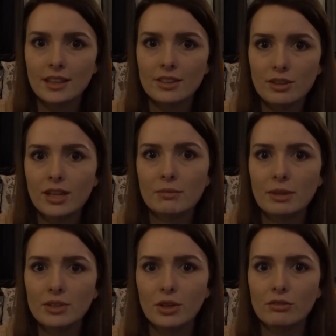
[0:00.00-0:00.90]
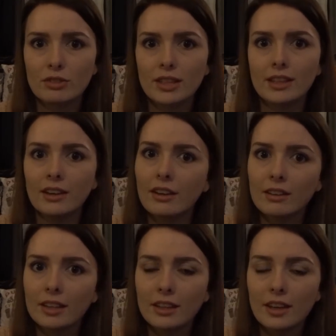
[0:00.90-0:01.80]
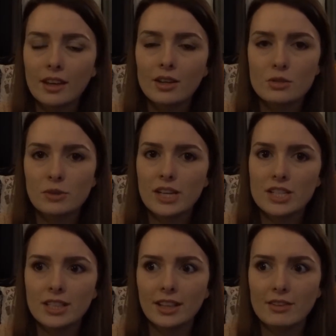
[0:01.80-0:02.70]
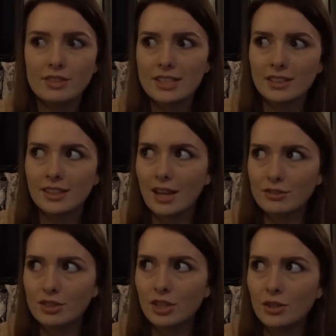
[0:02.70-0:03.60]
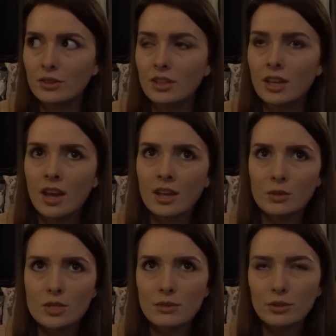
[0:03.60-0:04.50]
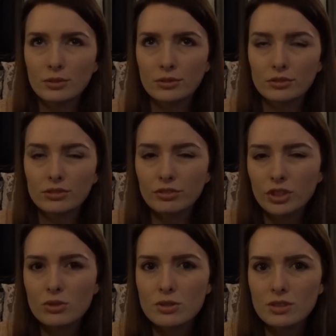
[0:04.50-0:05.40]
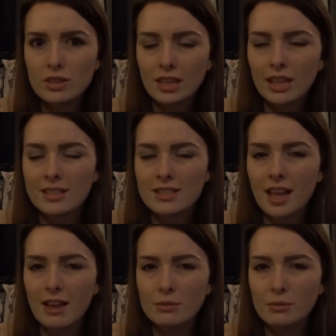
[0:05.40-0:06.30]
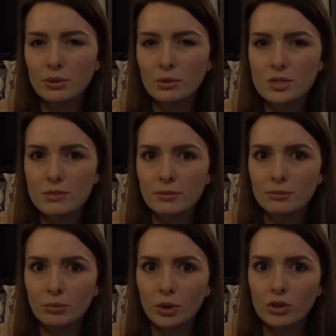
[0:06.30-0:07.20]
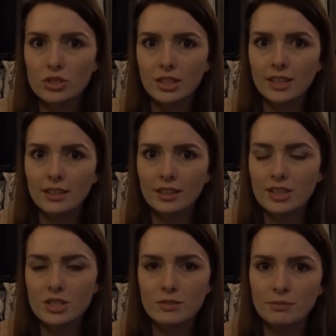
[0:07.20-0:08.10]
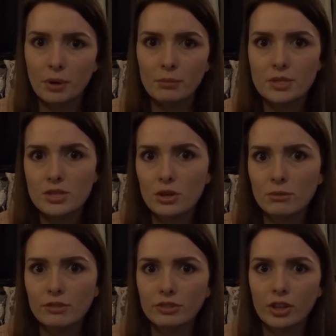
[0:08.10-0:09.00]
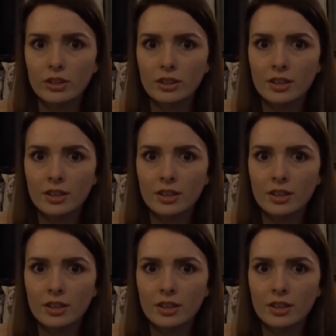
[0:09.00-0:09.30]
I'd recommend going really early because we actually left it till the afternoon. There was a few things left, but there wasn't much. Like, as you probably saw in my vlog